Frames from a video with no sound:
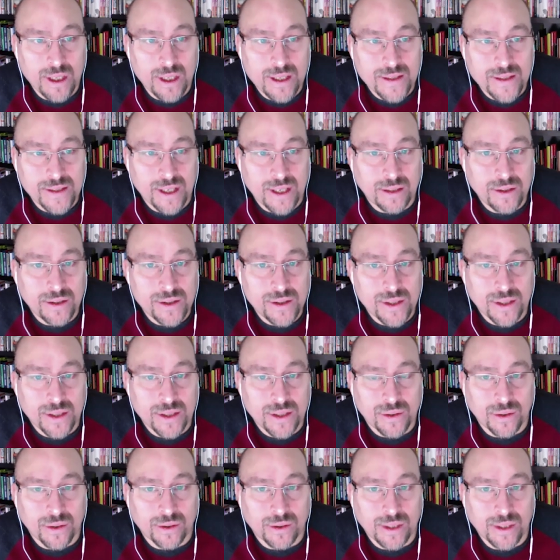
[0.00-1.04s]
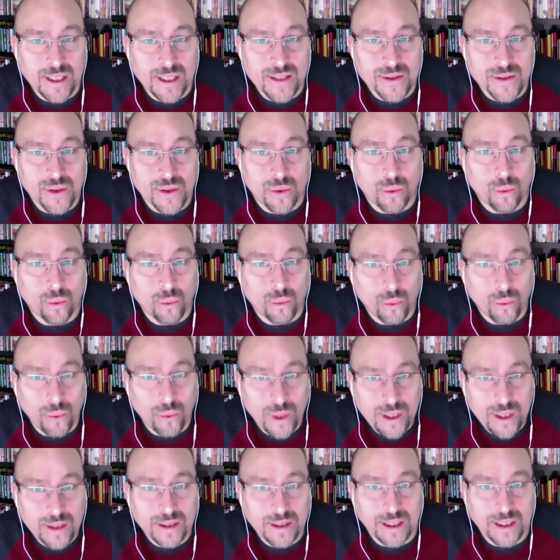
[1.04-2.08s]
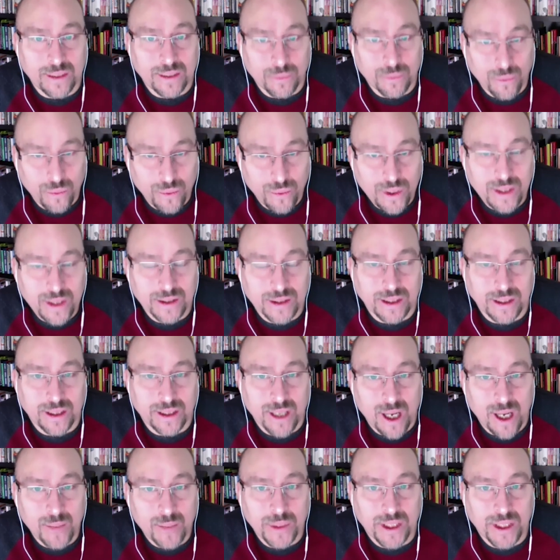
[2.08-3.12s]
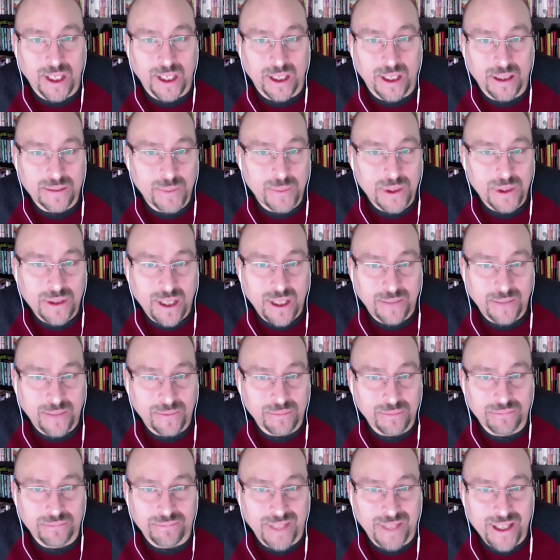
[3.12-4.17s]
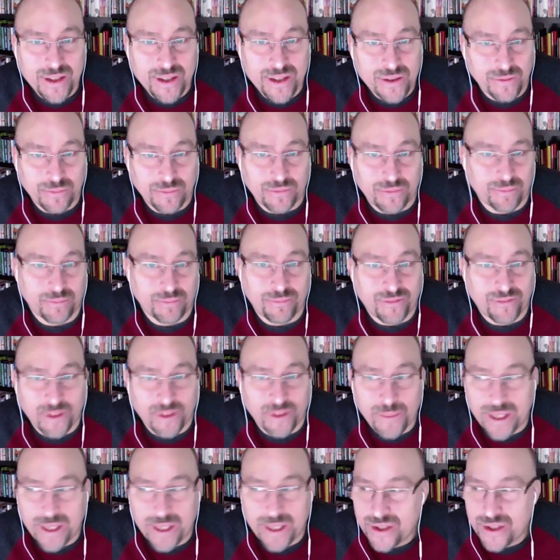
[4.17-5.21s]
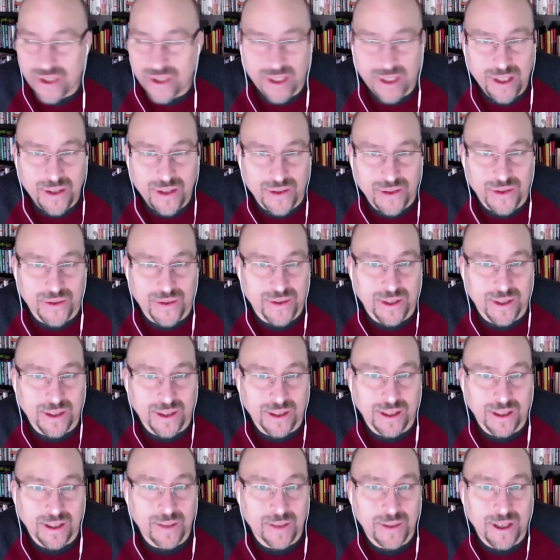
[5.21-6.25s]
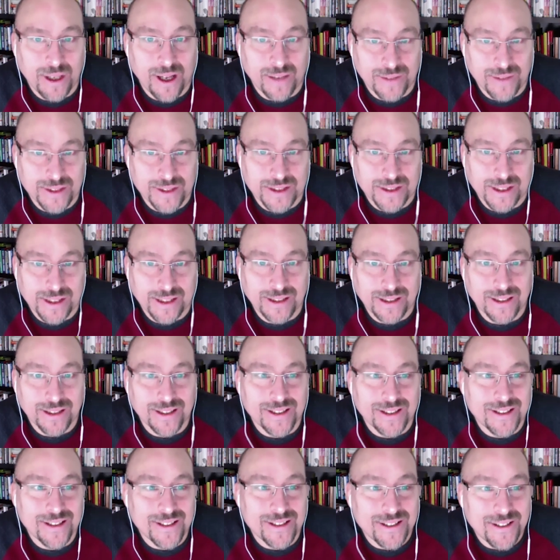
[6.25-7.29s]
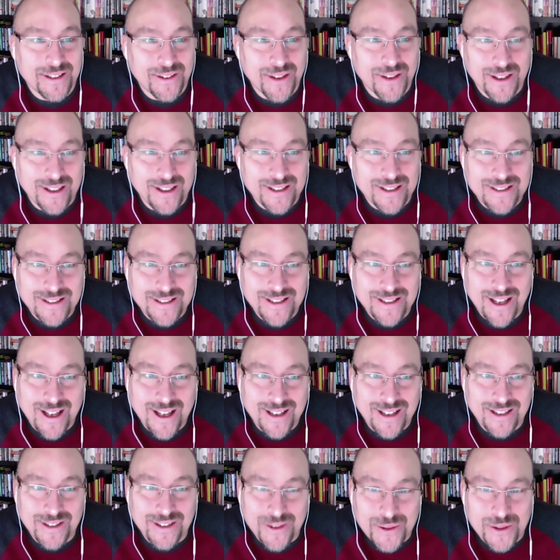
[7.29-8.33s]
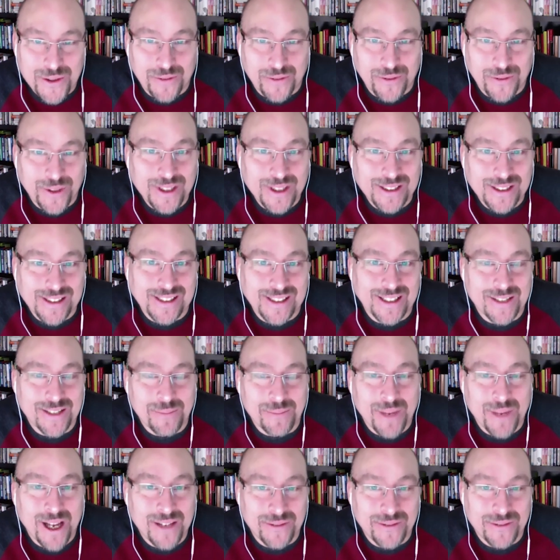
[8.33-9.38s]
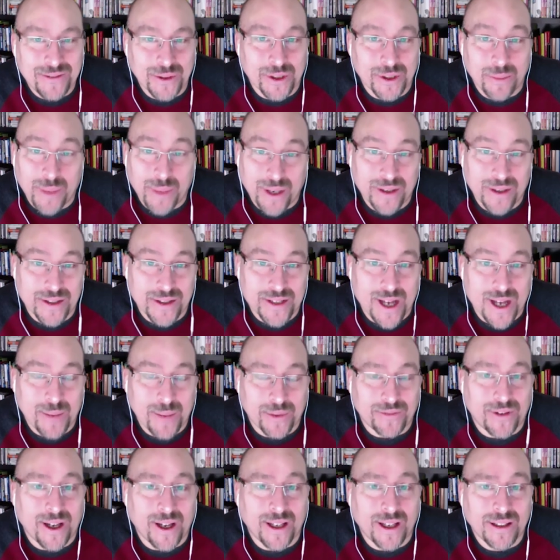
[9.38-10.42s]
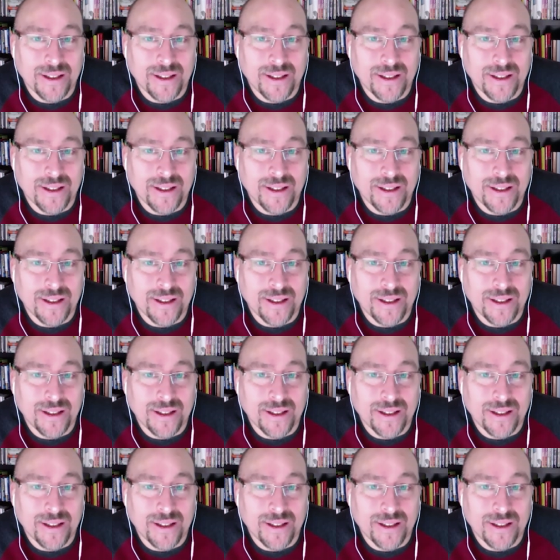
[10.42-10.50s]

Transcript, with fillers: Seller Central is really, really complicated. It's a bit like from engineers or something. I mean, obviously, it's not user-friendly, in my view, compared to Shopify.